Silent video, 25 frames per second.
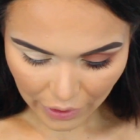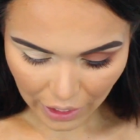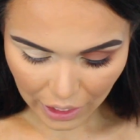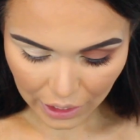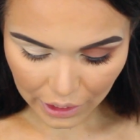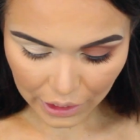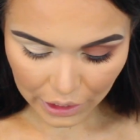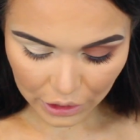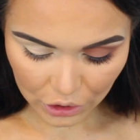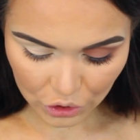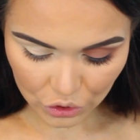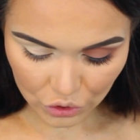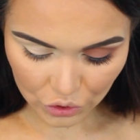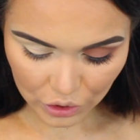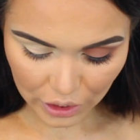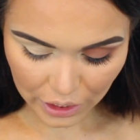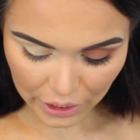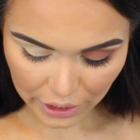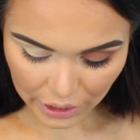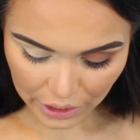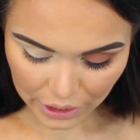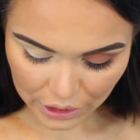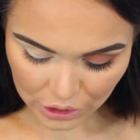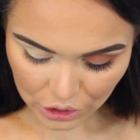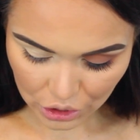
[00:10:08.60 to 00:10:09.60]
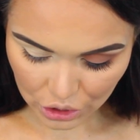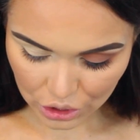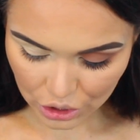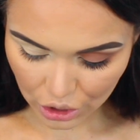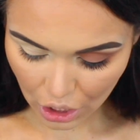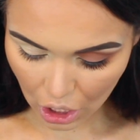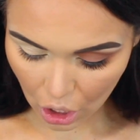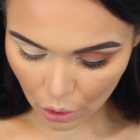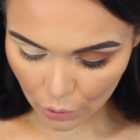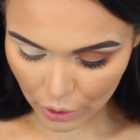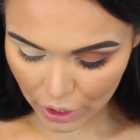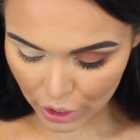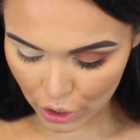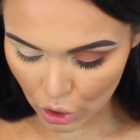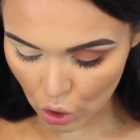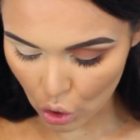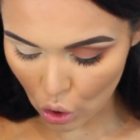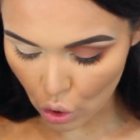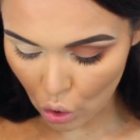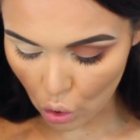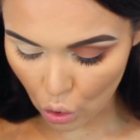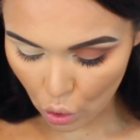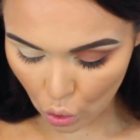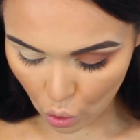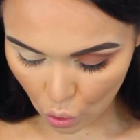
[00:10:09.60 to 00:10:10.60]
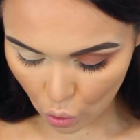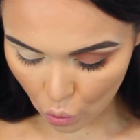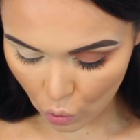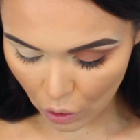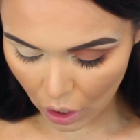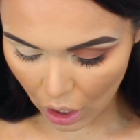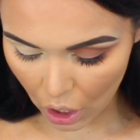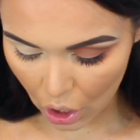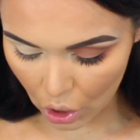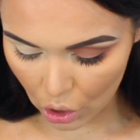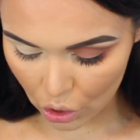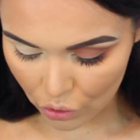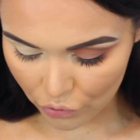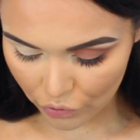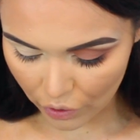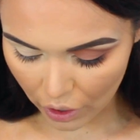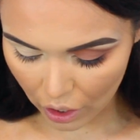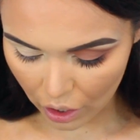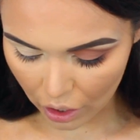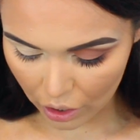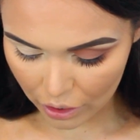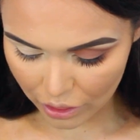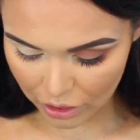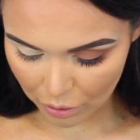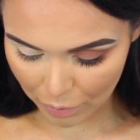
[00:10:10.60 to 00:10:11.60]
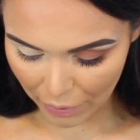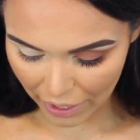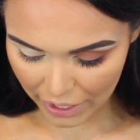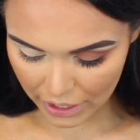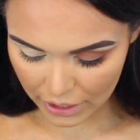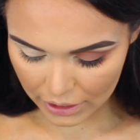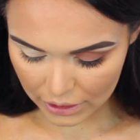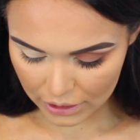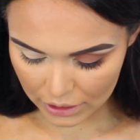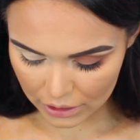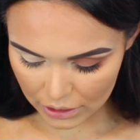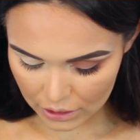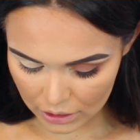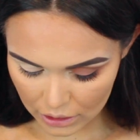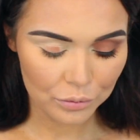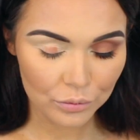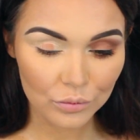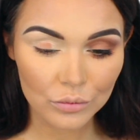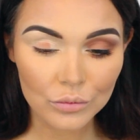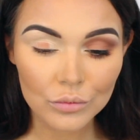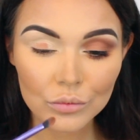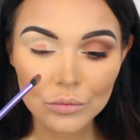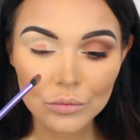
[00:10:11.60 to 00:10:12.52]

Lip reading: and that literally is just going all over the base.